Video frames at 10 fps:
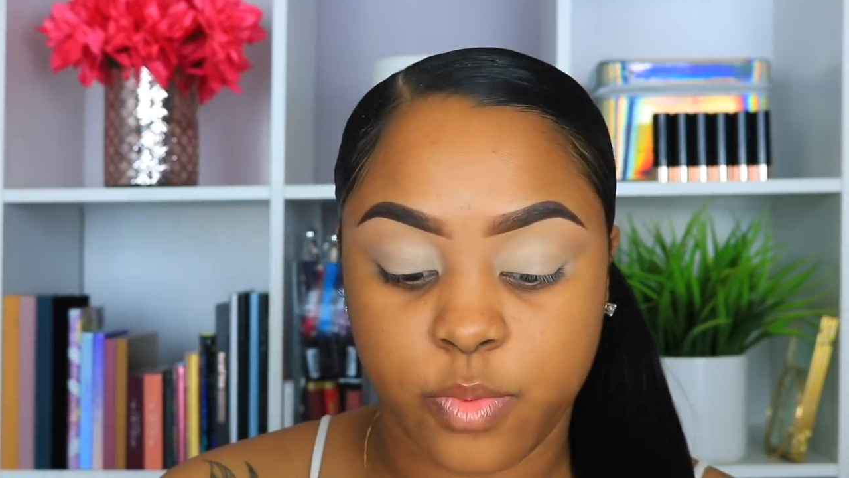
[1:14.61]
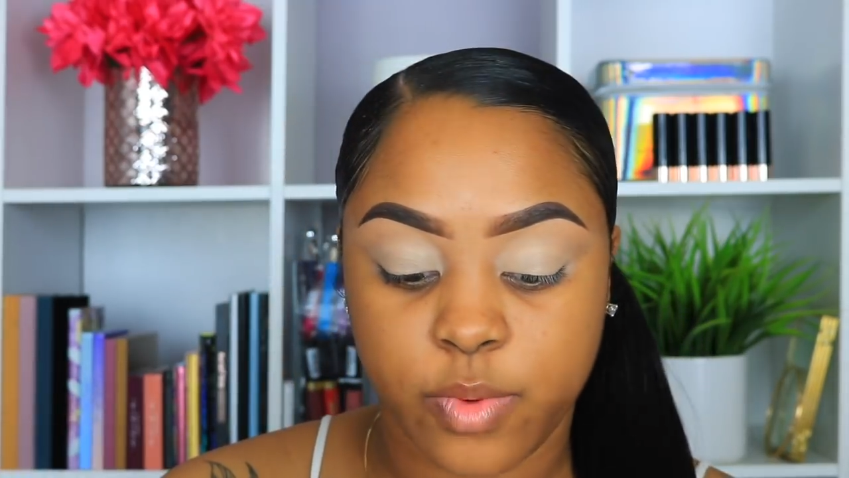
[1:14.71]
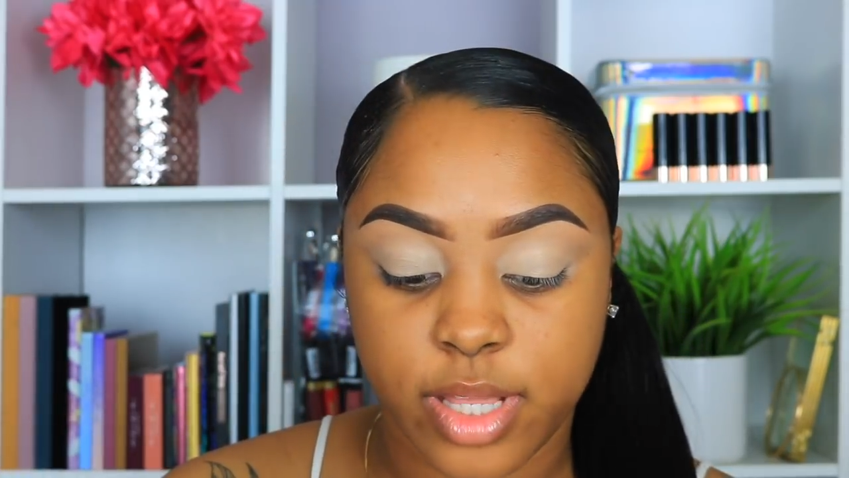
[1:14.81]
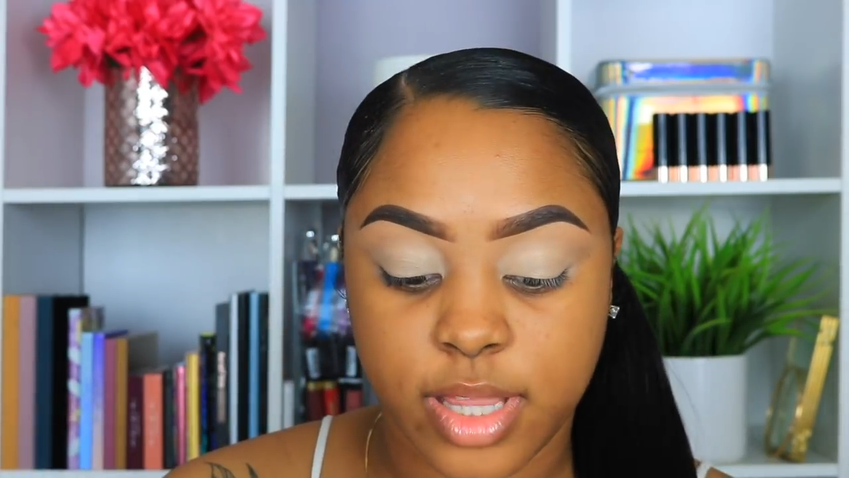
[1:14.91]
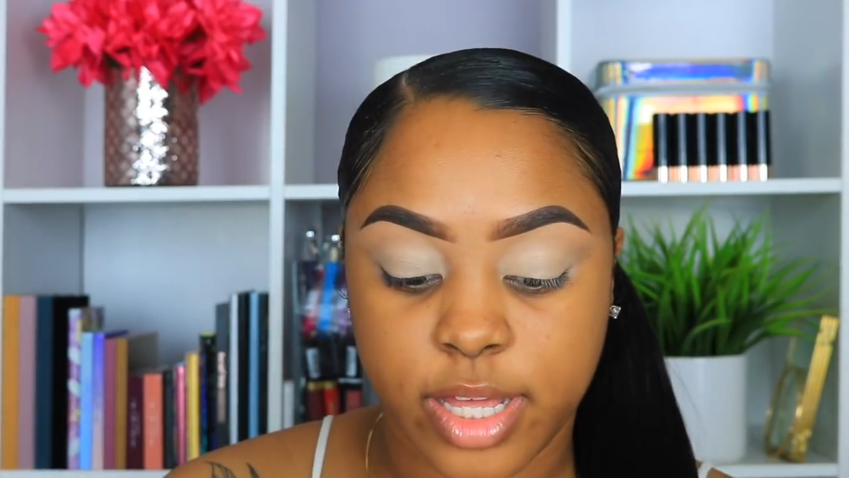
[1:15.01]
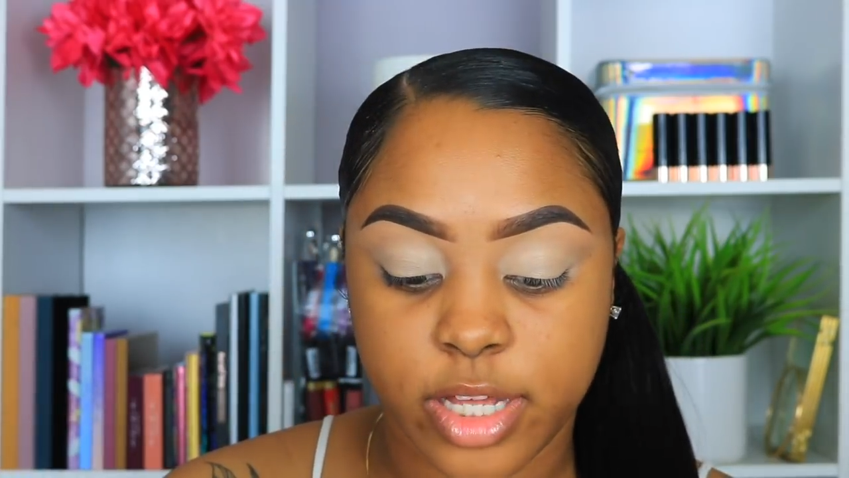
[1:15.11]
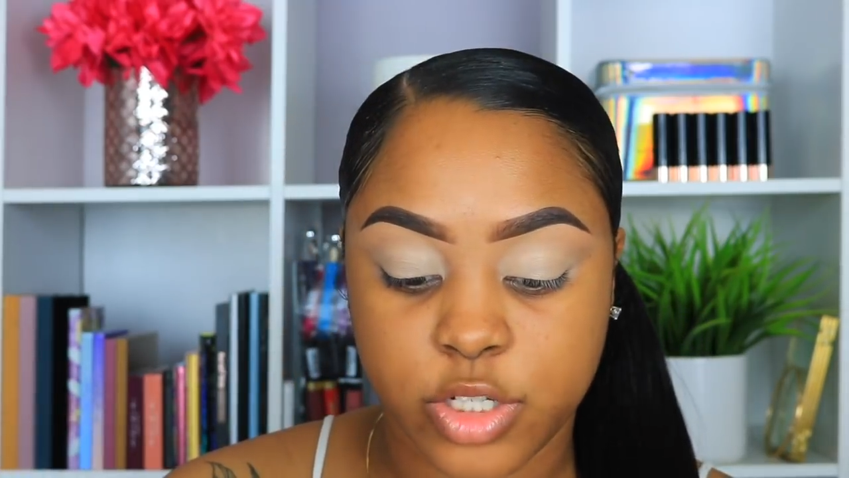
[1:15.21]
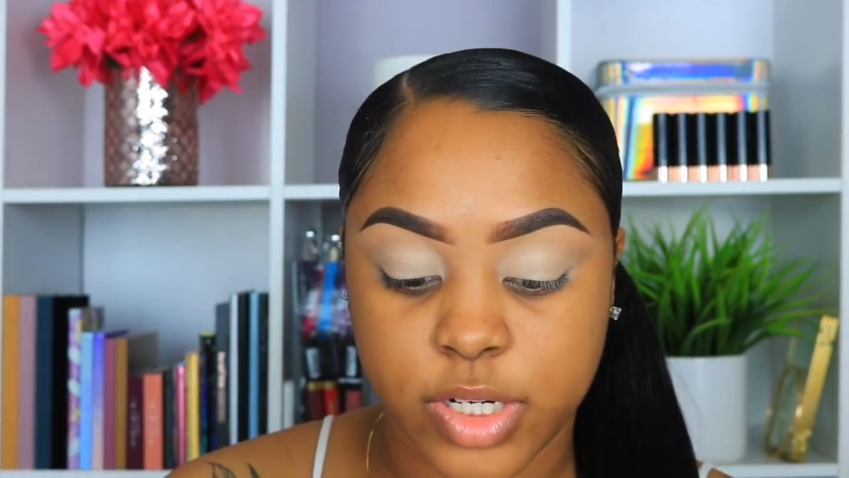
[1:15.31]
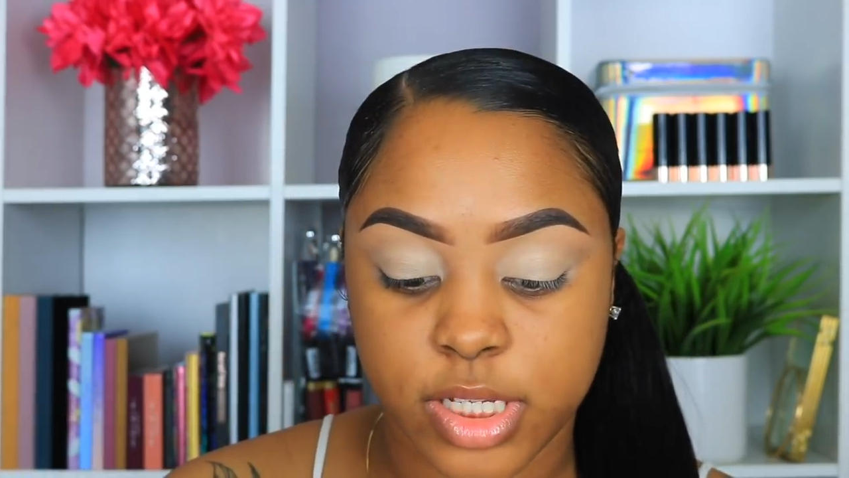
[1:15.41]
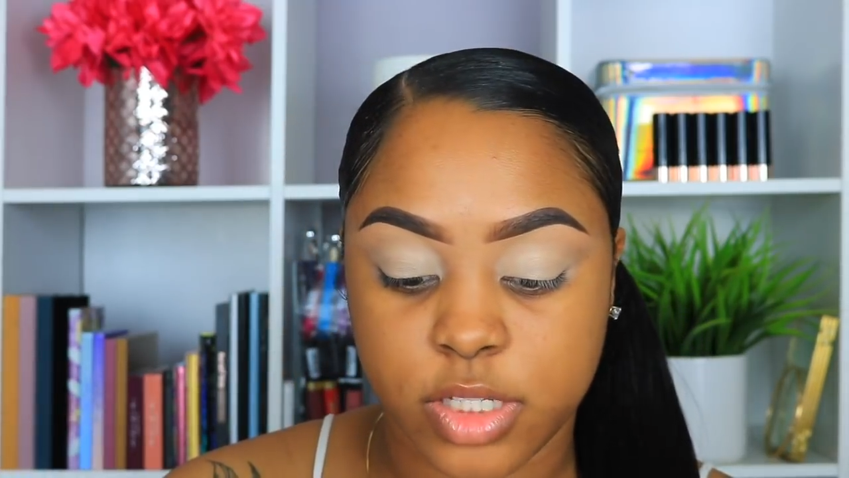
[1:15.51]
with a
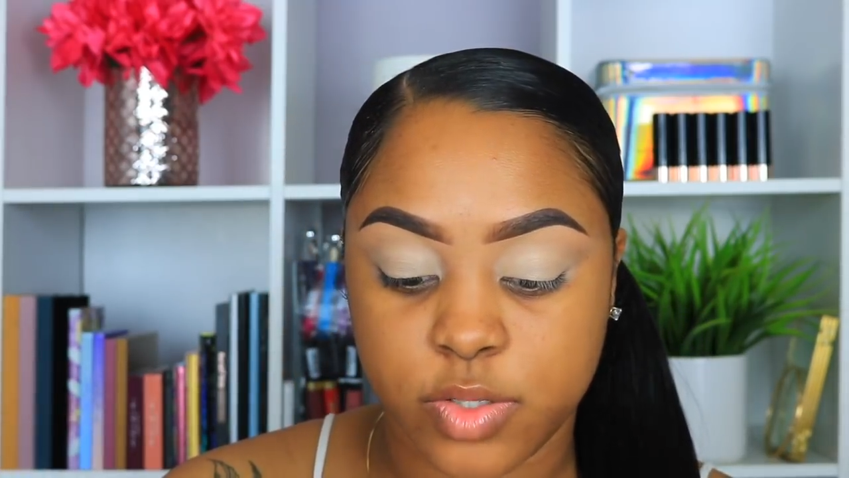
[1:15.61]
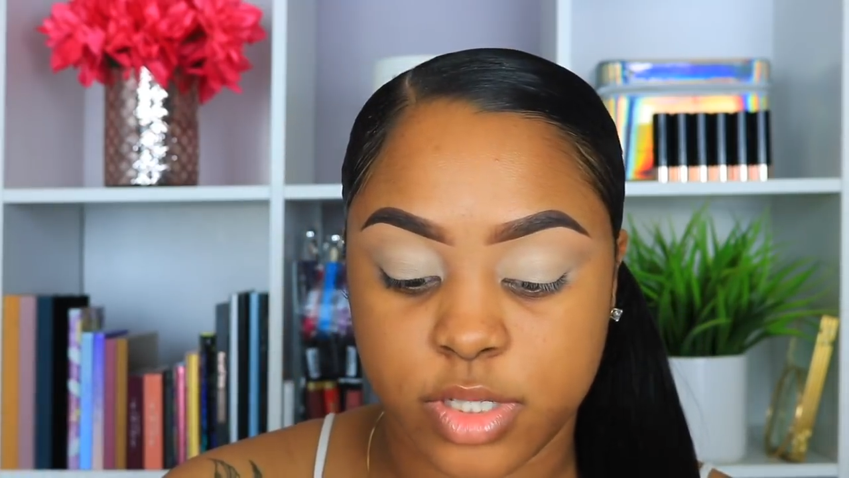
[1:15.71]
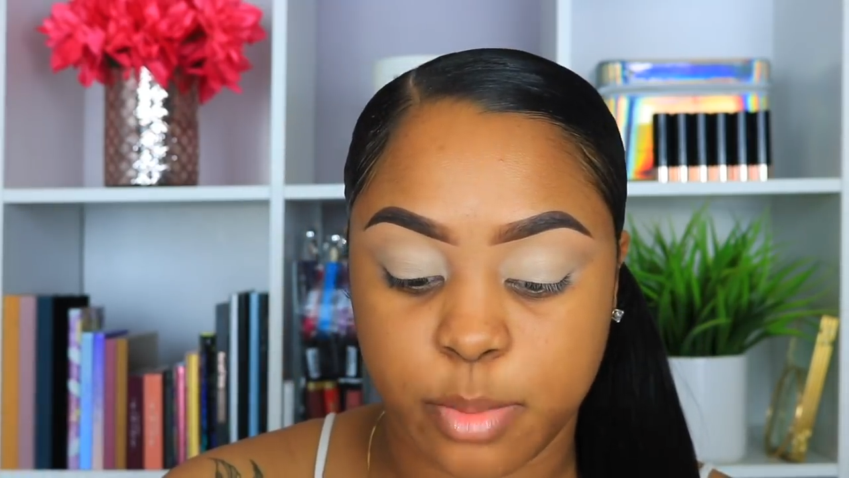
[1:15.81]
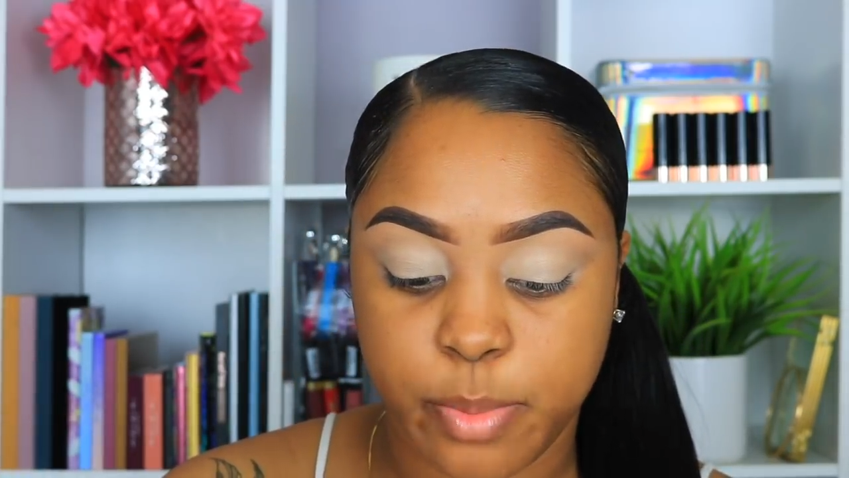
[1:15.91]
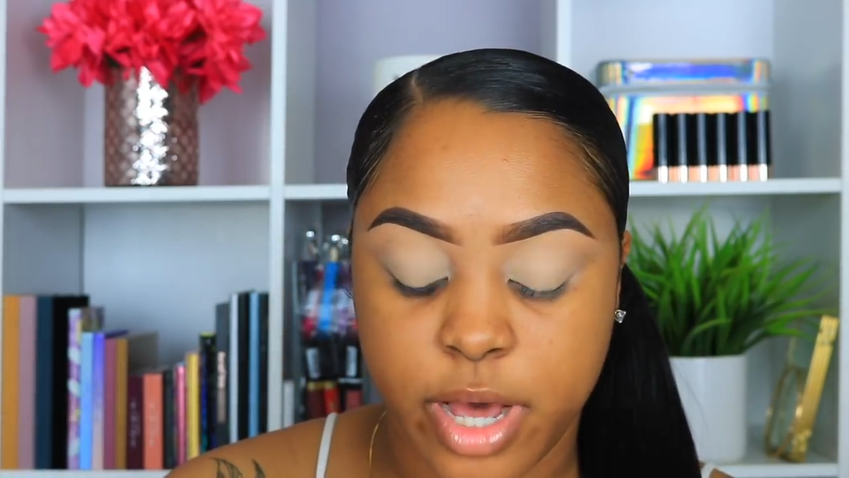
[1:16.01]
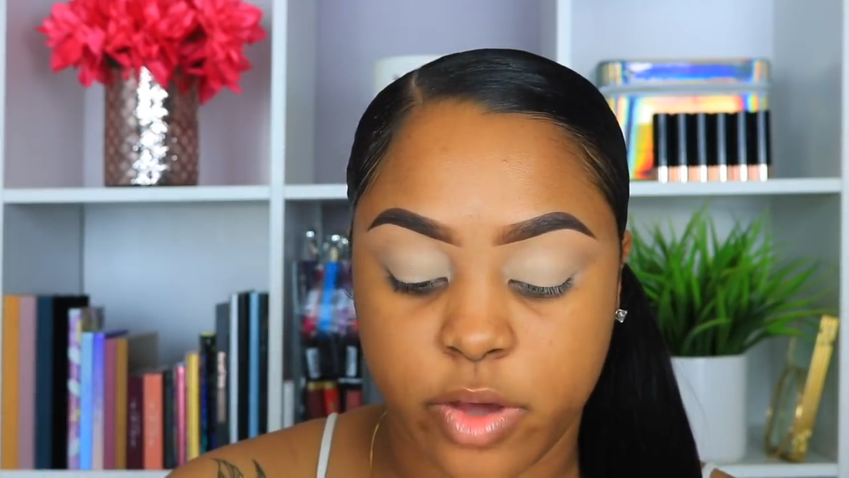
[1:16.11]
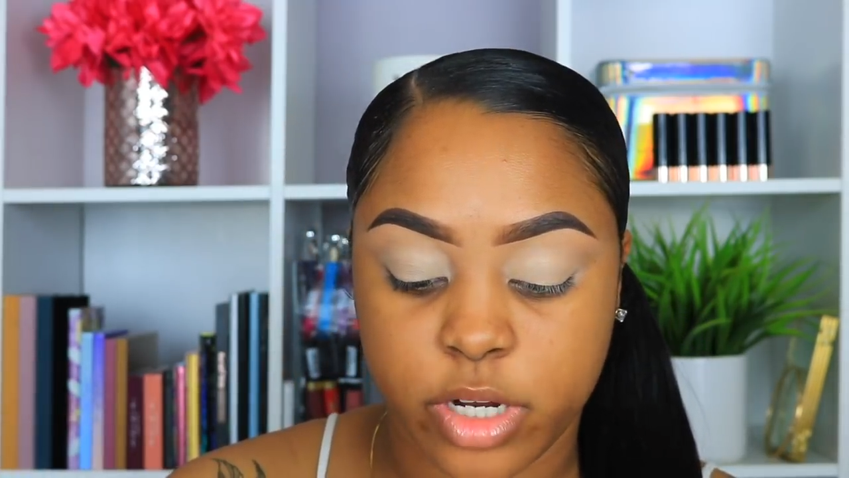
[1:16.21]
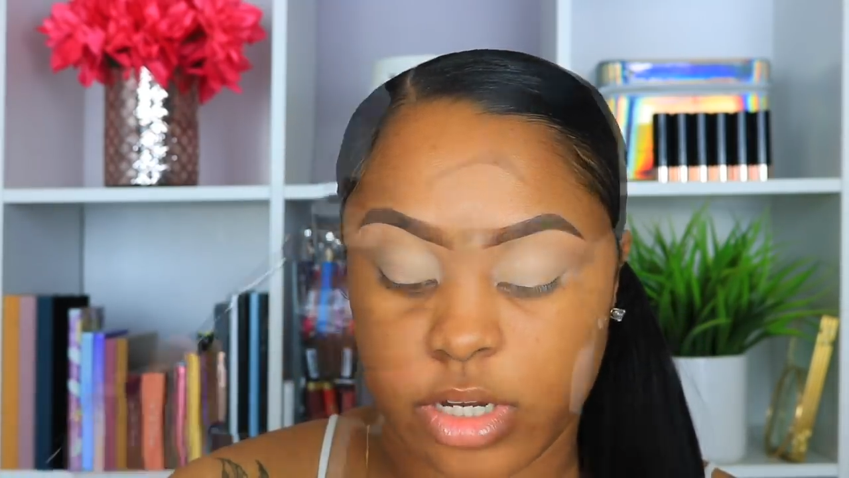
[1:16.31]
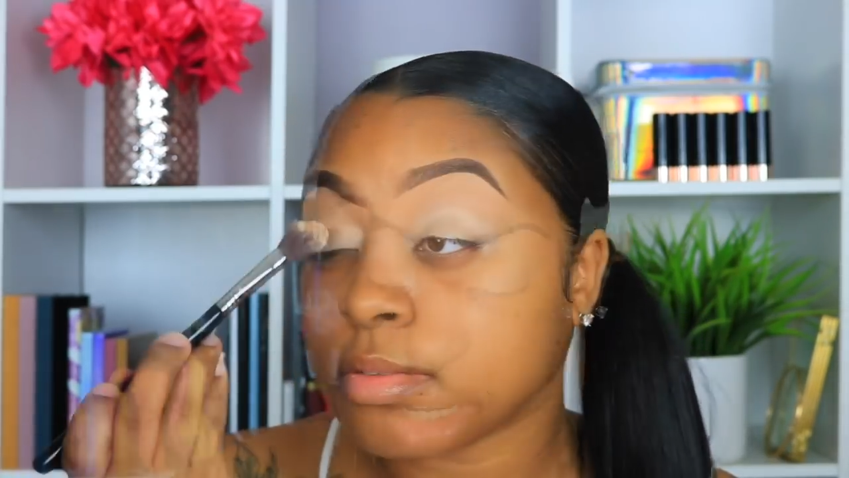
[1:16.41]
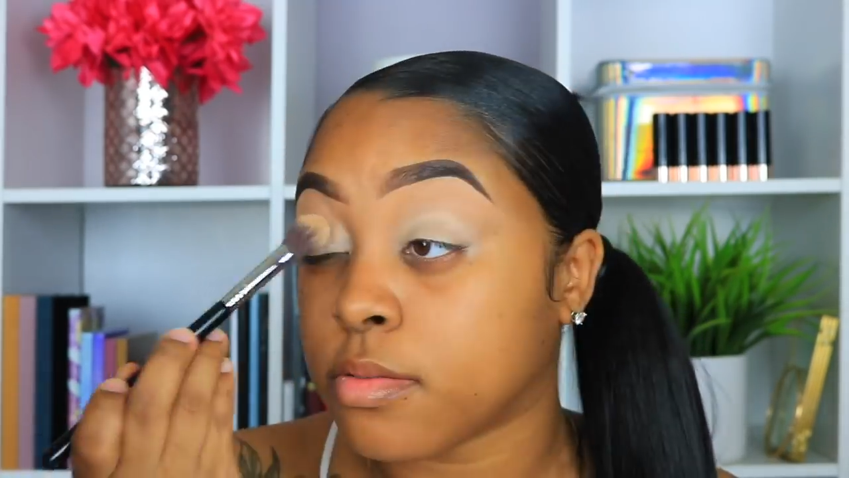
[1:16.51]
translucent
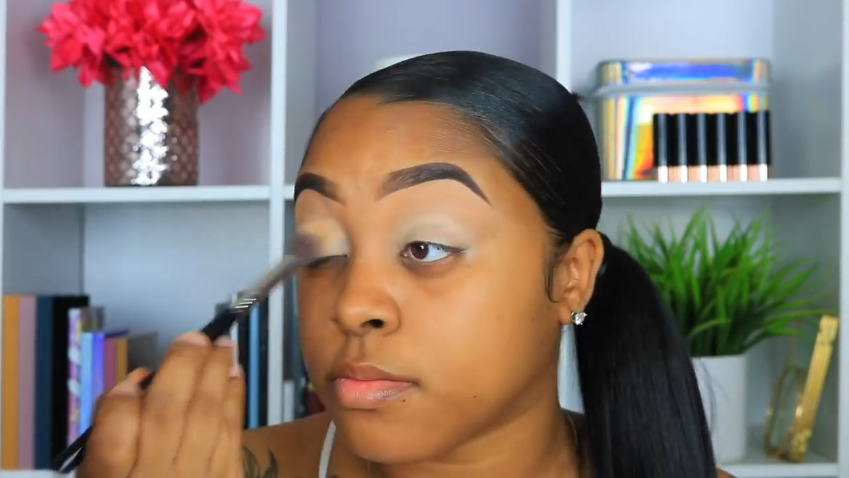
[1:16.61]
powder.